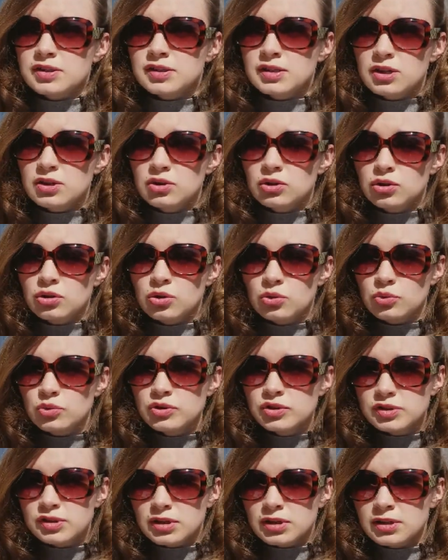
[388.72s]
single
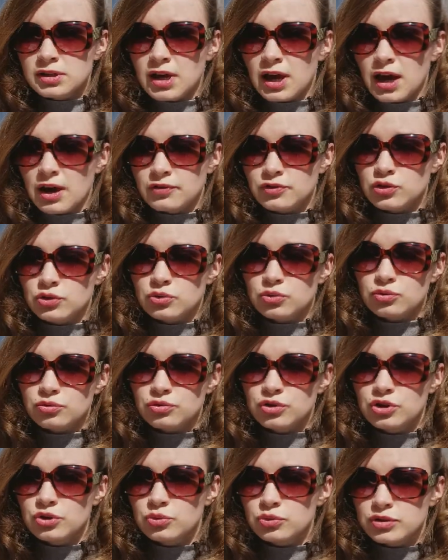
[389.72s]
use, they have to
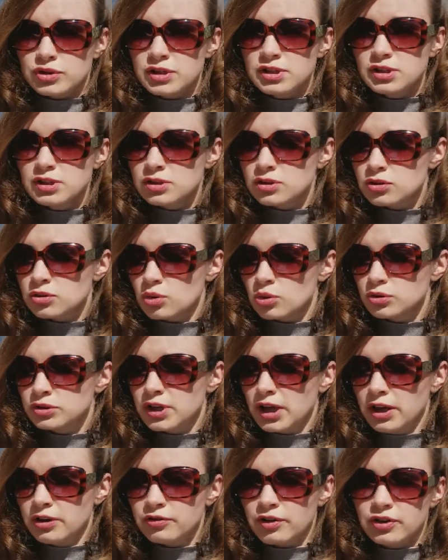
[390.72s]
reuse it, so
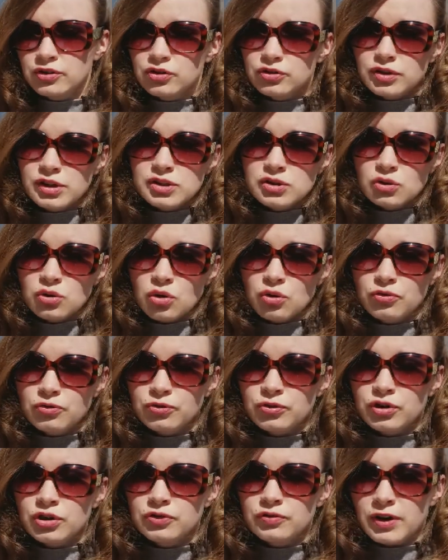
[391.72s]
they run the risk of
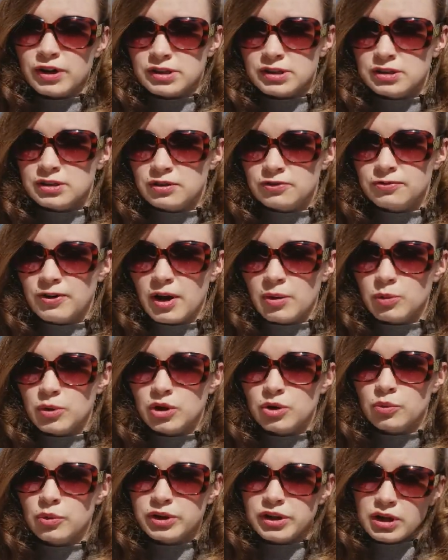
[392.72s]
infecting their
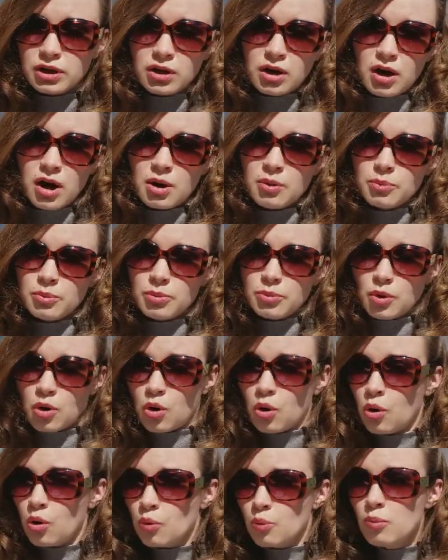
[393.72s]
family when they come
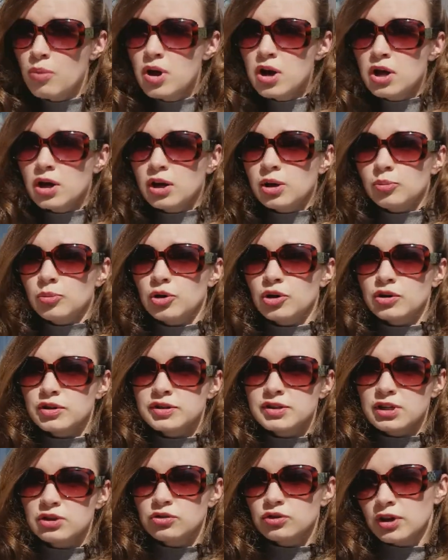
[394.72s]
home
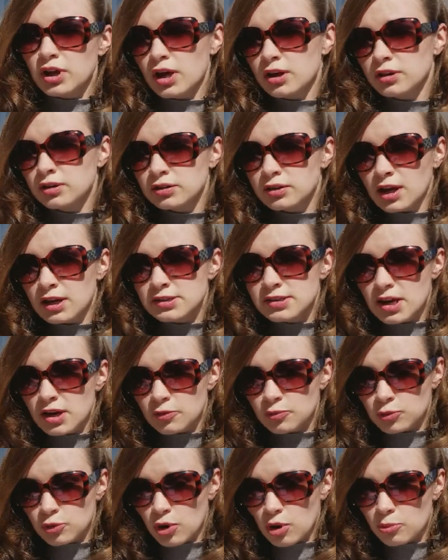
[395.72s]
because they do not
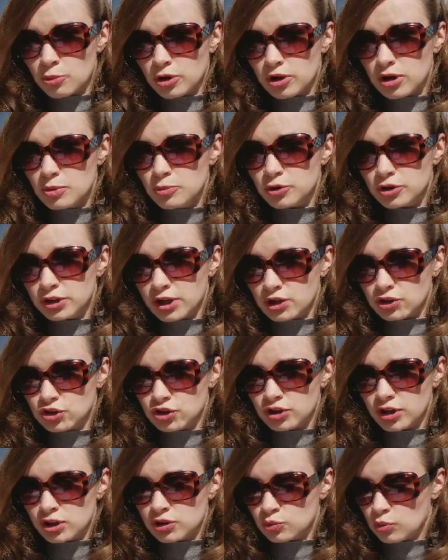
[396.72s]
have proper
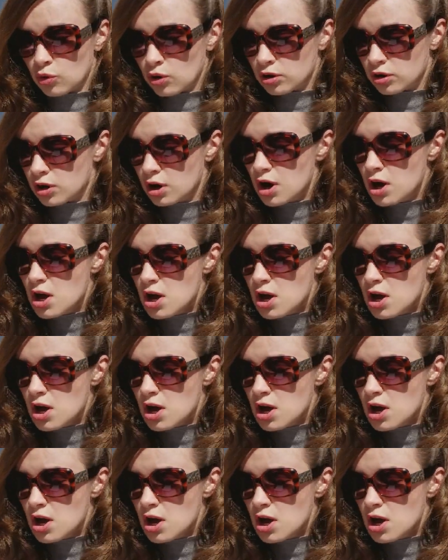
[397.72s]
protection at work.